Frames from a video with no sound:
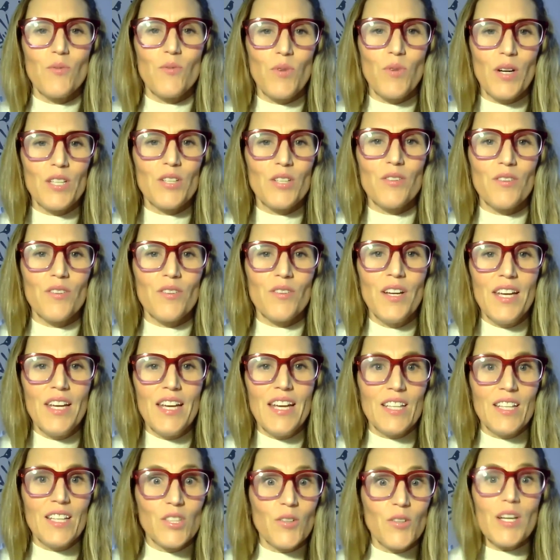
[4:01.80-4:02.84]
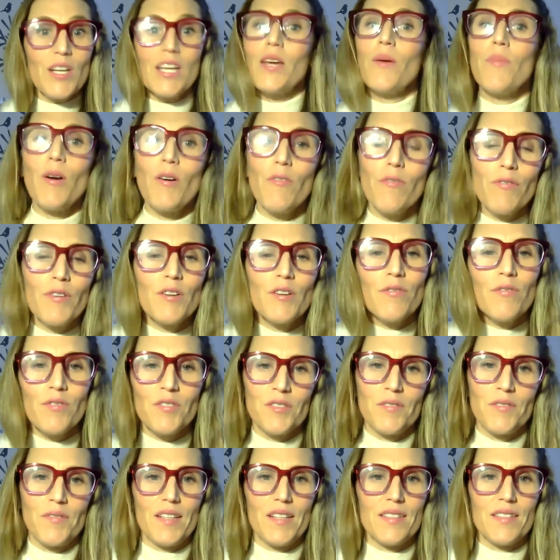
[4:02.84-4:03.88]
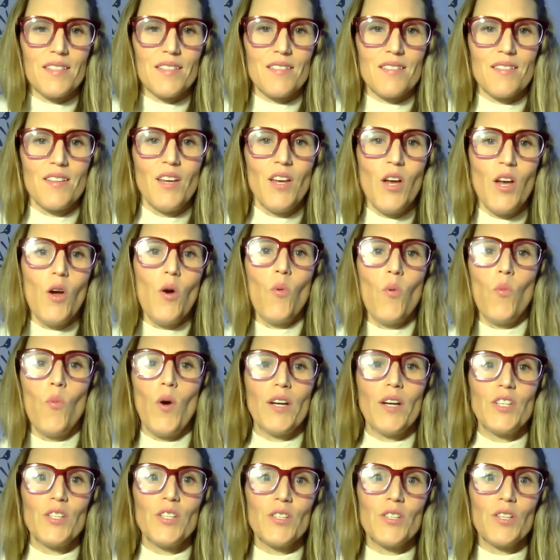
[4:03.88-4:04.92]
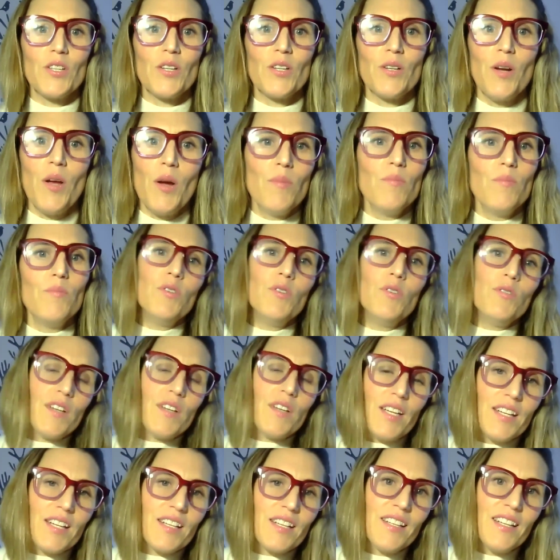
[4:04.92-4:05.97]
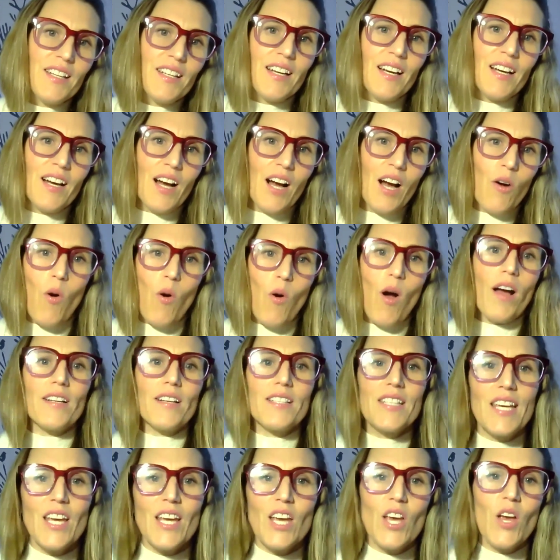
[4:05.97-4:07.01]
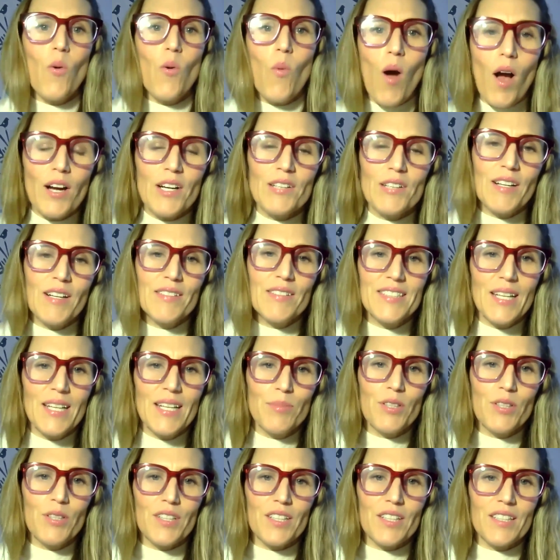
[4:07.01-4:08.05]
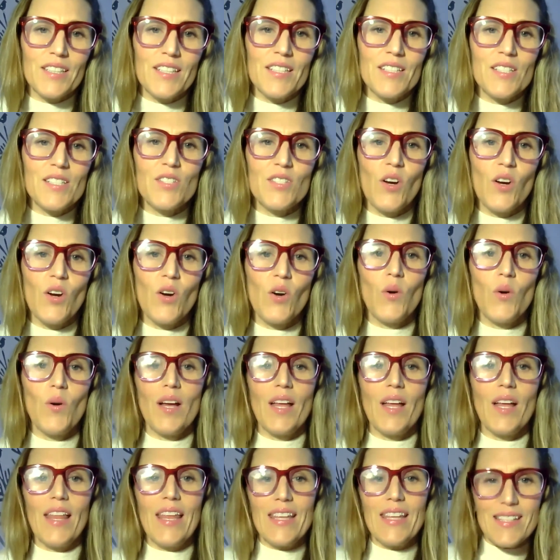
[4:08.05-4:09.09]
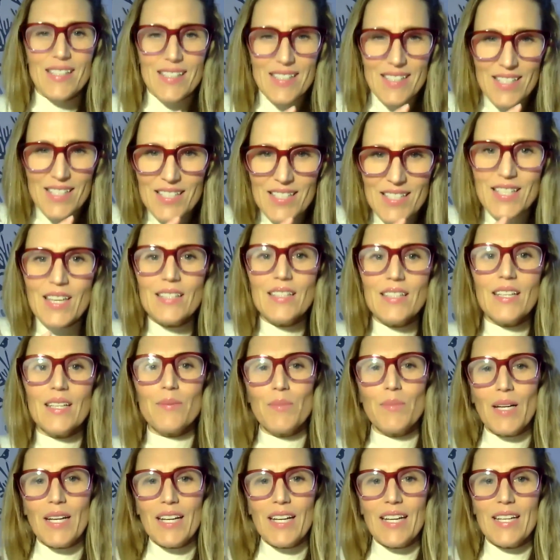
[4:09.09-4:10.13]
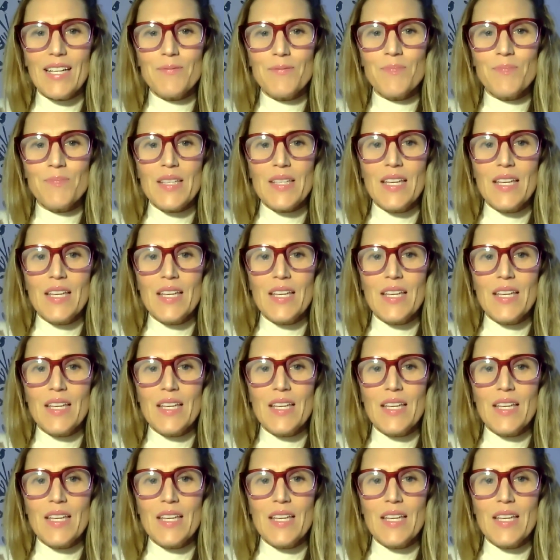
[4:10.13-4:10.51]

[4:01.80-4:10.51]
when you're learning about fearful events, when you're taking a walk around the neighborhood. So do you see I